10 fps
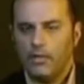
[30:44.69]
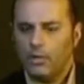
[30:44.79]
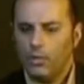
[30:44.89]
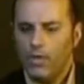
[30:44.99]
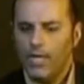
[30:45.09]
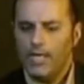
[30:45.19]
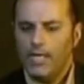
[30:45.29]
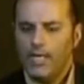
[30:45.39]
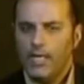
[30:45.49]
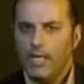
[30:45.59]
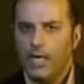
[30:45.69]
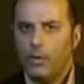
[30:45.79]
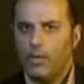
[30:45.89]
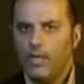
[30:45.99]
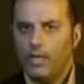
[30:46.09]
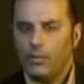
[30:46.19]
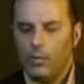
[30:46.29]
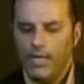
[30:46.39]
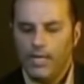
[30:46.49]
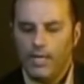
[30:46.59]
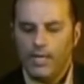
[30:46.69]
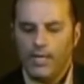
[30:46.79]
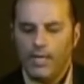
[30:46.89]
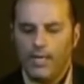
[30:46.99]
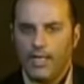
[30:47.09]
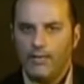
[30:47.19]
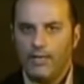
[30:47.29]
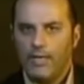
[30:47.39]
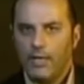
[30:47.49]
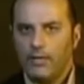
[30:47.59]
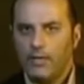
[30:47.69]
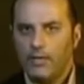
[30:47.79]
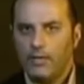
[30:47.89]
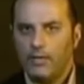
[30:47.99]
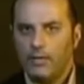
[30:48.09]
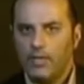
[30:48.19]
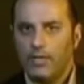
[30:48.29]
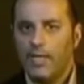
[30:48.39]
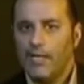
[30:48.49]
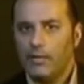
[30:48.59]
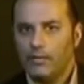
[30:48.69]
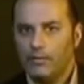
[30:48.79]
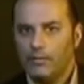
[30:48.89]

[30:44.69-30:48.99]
So, why are we not? Why 11,000 years later